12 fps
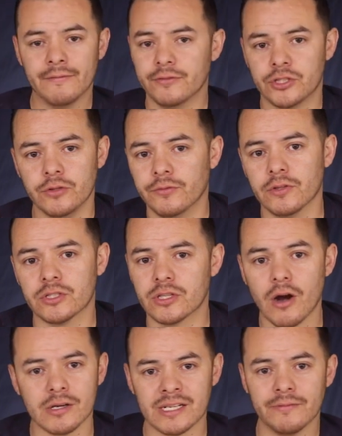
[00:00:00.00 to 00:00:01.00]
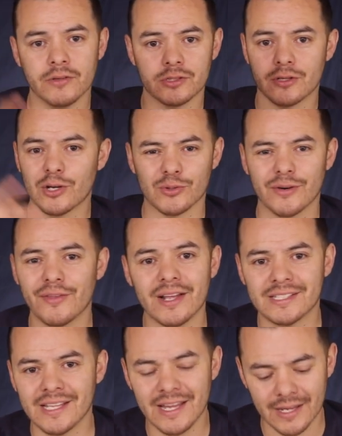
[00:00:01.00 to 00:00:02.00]
shoot for the stars, aim for the stars, whatever
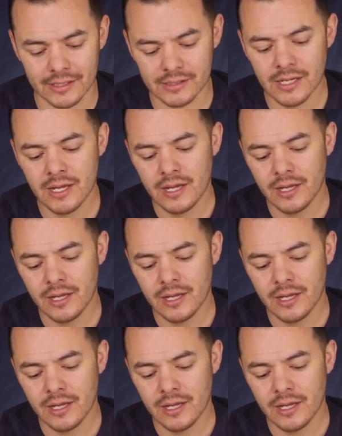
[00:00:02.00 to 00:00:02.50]
that saying is.